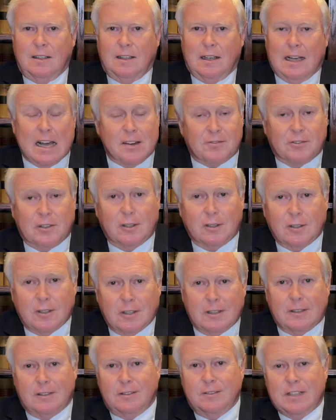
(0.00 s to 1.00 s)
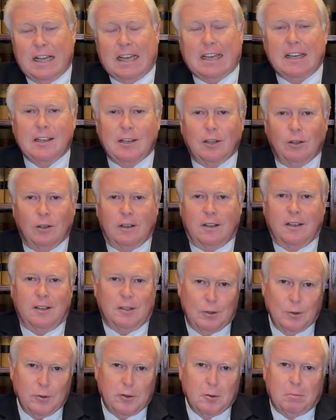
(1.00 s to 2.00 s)
After taking a look at
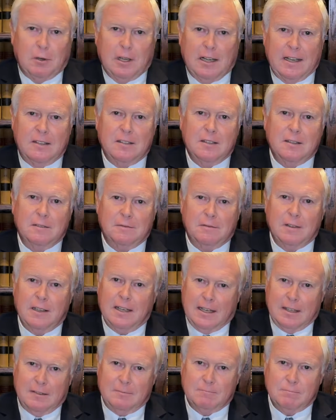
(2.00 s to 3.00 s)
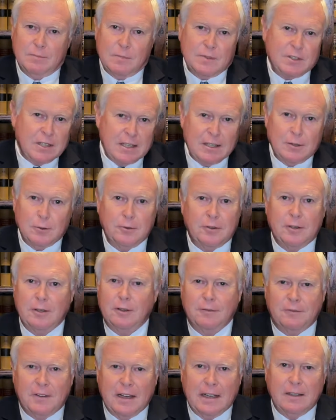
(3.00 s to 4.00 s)
you, the plaintiff, and seeing who the
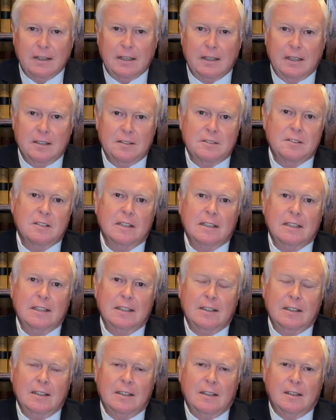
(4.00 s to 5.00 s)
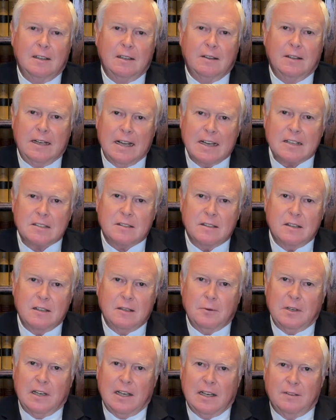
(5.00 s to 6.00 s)
defendant is, the next thing
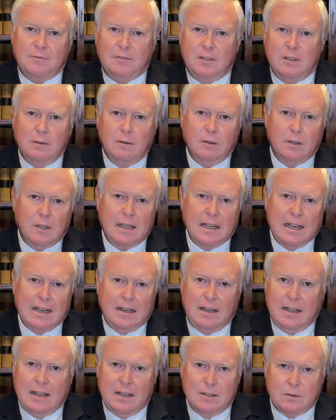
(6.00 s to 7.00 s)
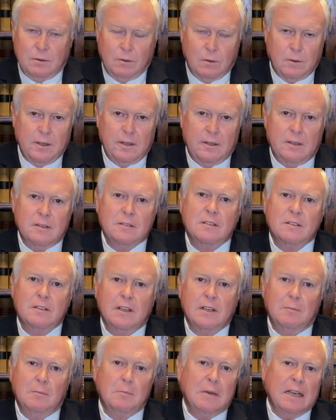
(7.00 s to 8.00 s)
we have to look at as lawyers
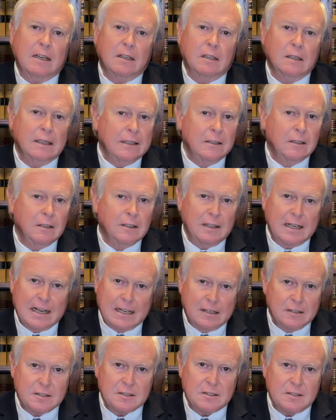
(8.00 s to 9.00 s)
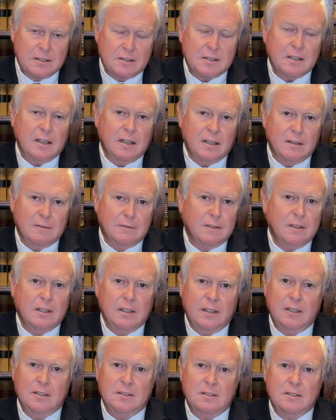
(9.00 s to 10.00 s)
and make a legal analysis of
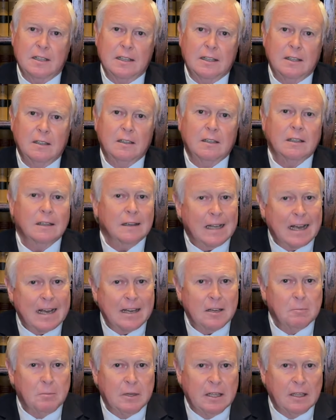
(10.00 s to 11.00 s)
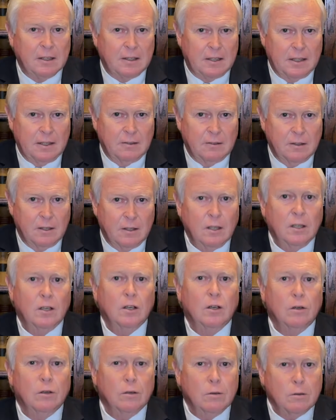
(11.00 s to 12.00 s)
is liability.
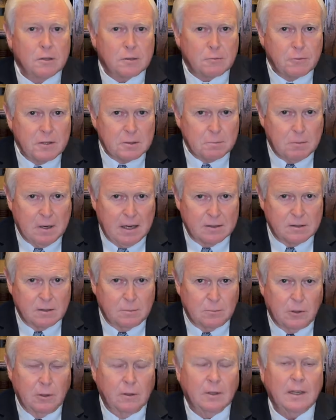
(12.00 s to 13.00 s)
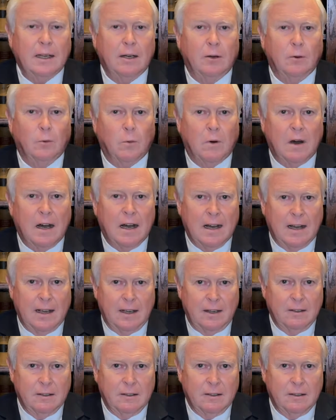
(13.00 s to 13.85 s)
Who is responsible and why?